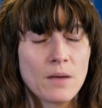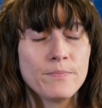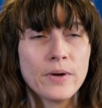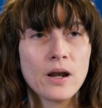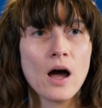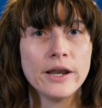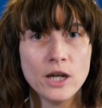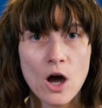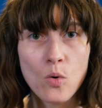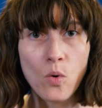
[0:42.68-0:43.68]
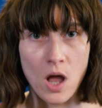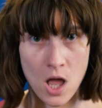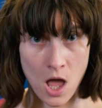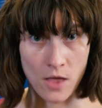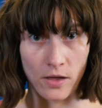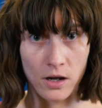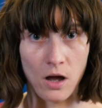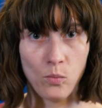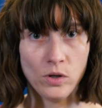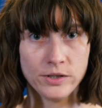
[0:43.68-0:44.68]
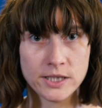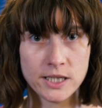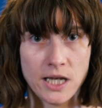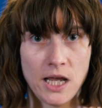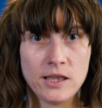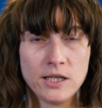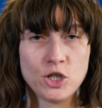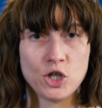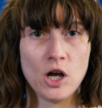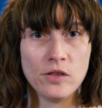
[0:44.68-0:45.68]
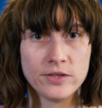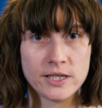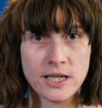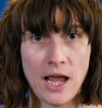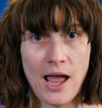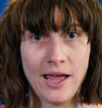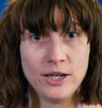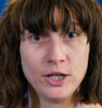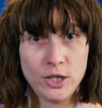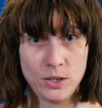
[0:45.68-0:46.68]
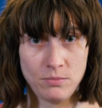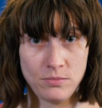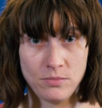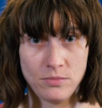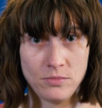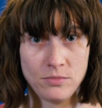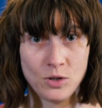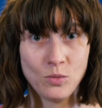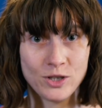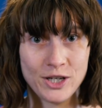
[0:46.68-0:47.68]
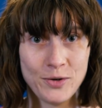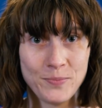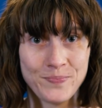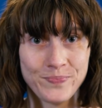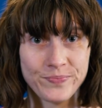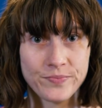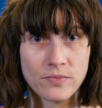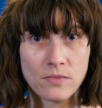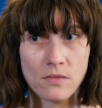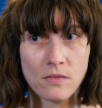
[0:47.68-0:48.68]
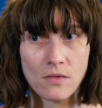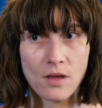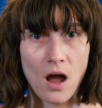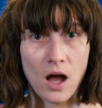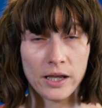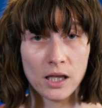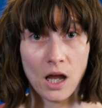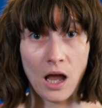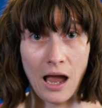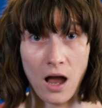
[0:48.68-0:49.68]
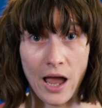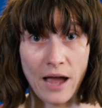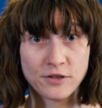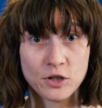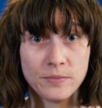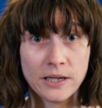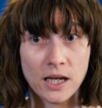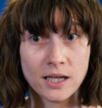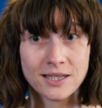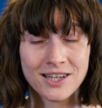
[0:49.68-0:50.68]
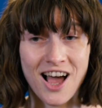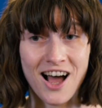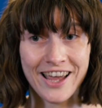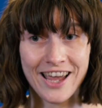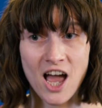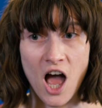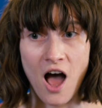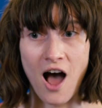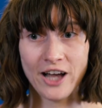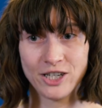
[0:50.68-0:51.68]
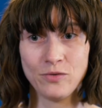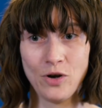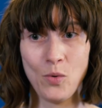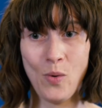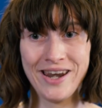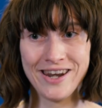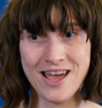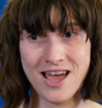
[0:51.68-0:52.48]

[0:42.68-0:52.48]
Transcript: But I know that I want to take this chance and talk to you. I have to because I don't know when